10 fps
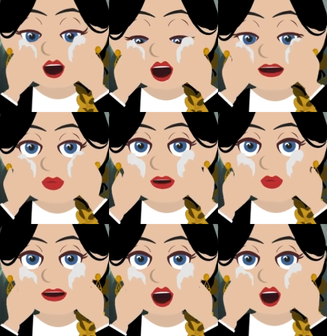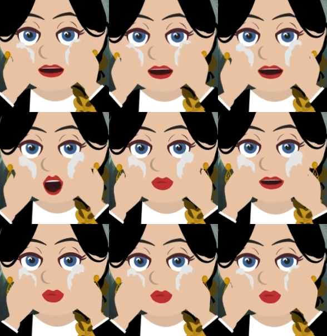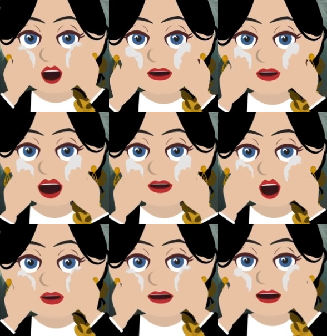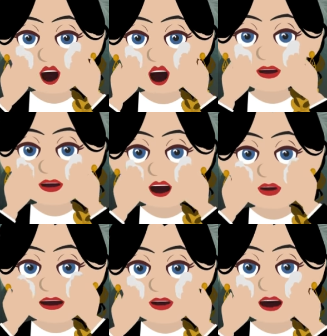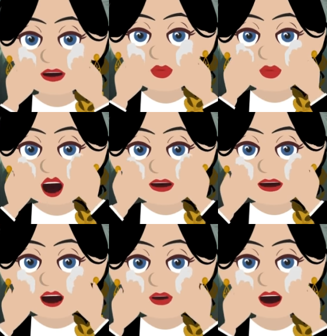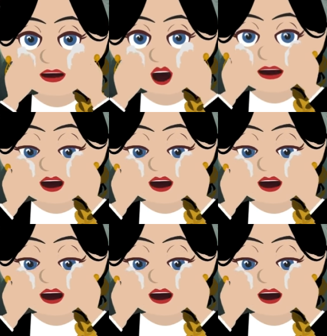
myself out of the vortex with good reason or not so good reason? There have been some really